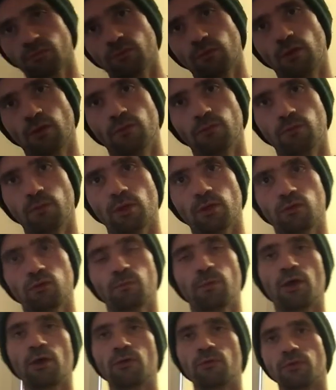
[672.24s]
a
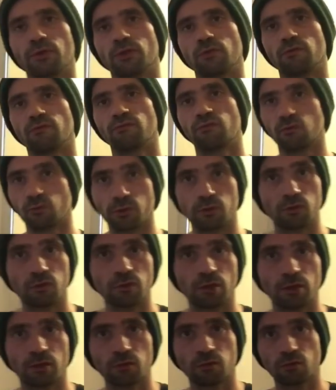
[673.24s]
sparring or forward
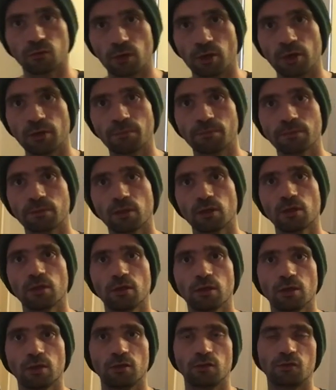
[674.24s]
stance, right?
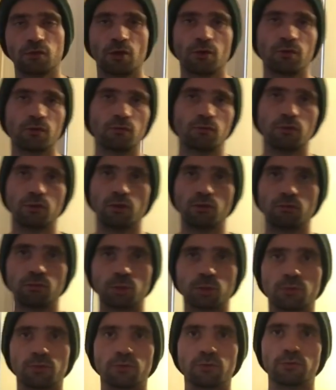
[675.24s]
So
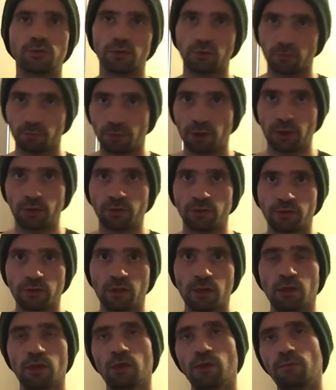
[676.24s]
neutral, it's both.
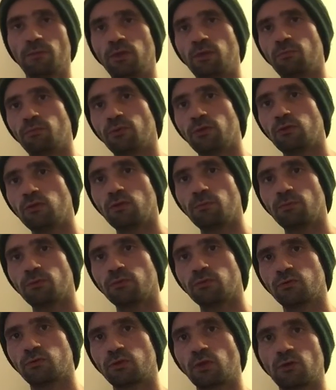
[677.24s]
But the
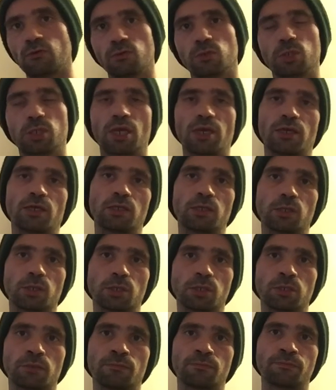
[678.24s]
principles don't
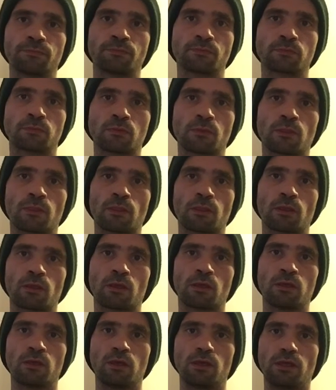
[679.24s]
change.
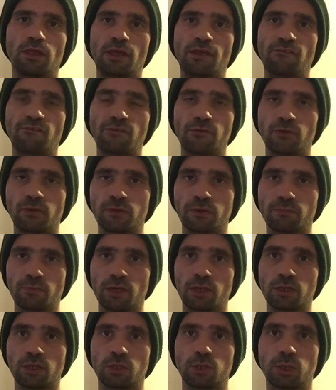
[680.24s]
If you can
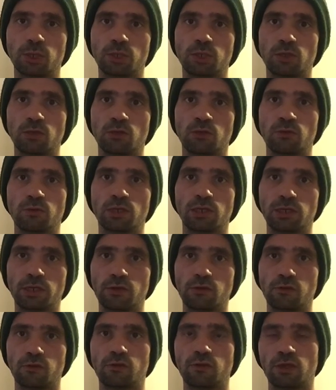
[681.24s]
manage to at
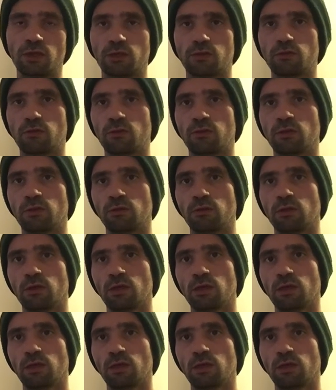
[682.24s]
least stick to